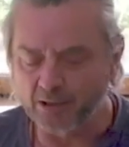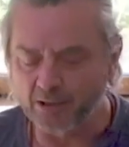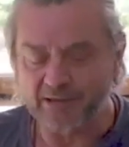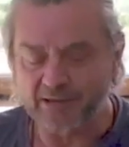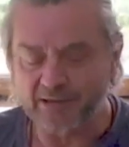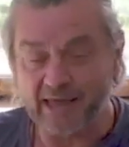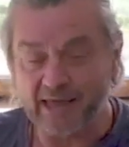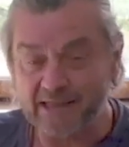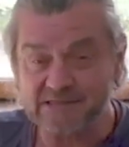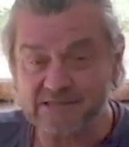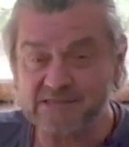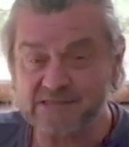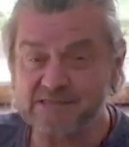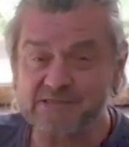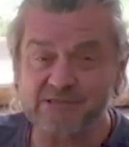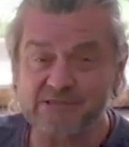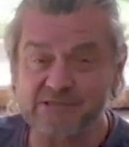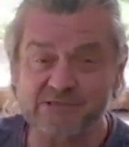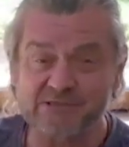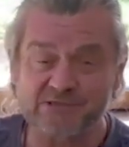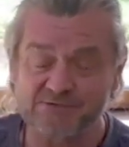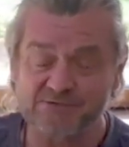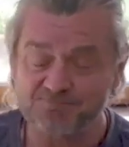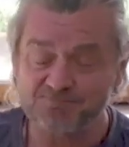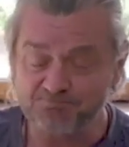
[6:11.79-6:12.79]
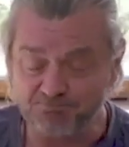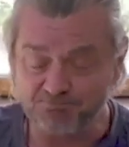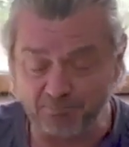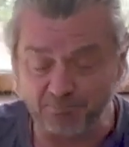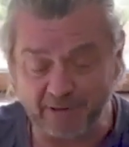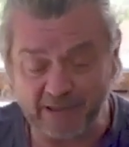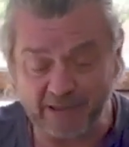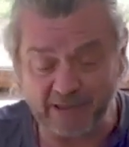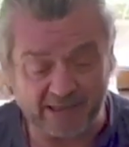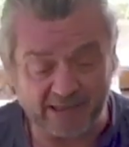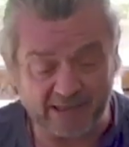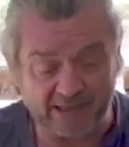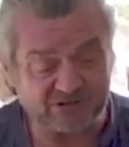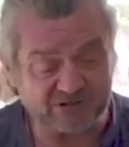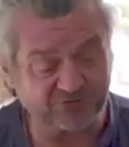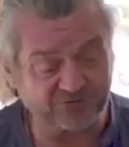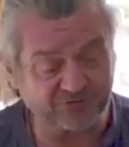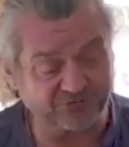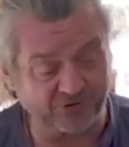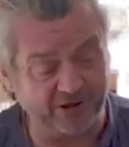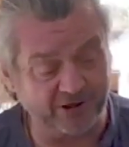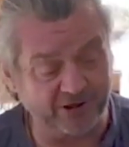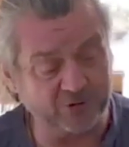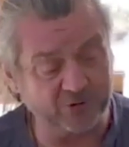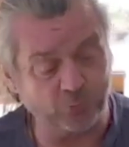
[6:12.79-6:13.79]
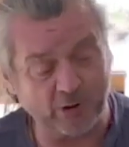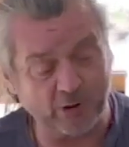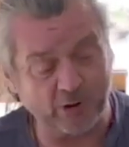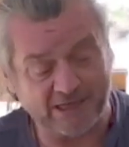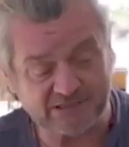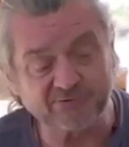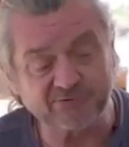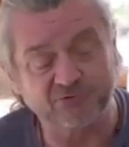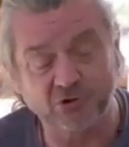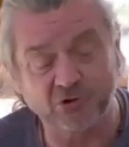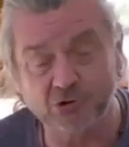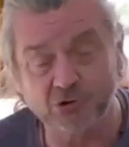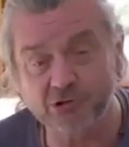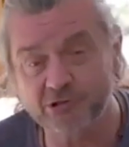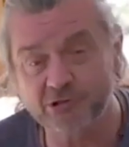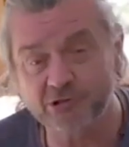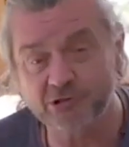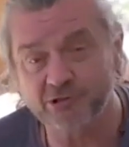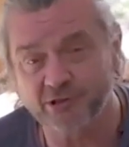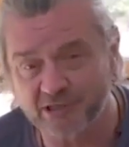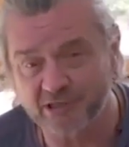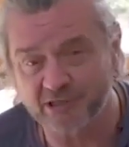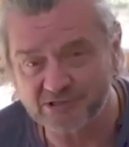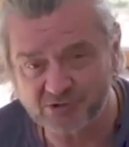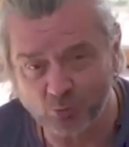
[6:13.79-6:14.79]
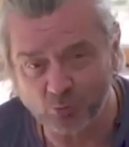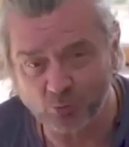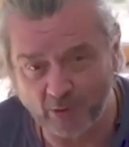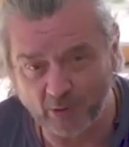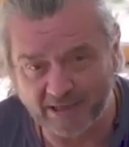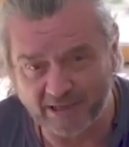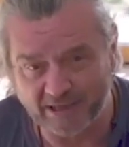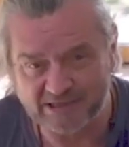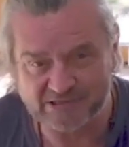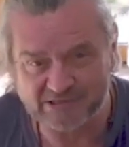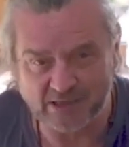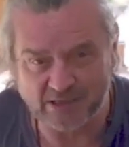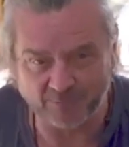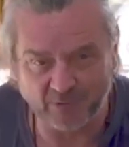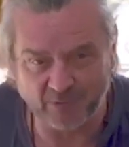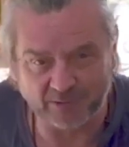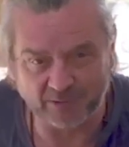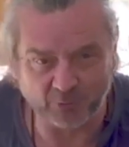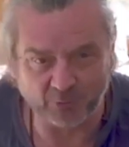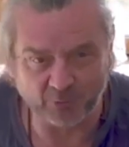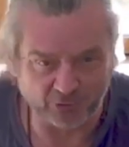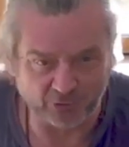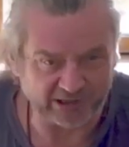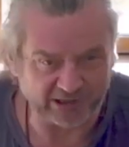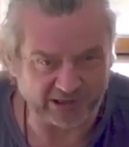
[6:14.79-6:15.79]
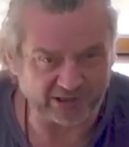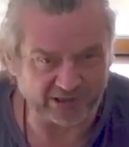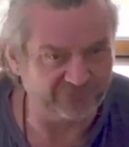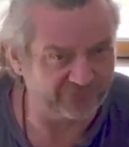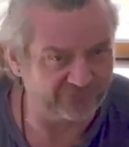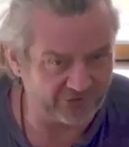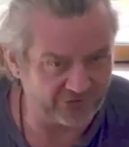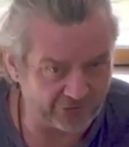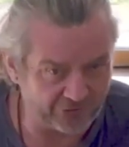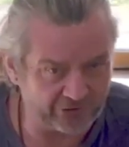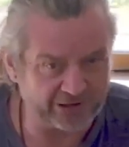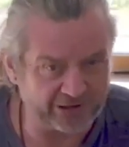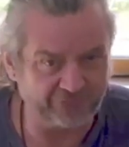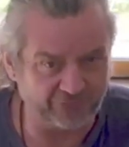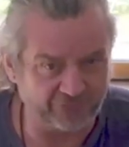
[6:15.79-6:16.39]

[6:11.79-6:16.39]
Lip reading: gets me to find ways of doing things that wakes up my body in a very,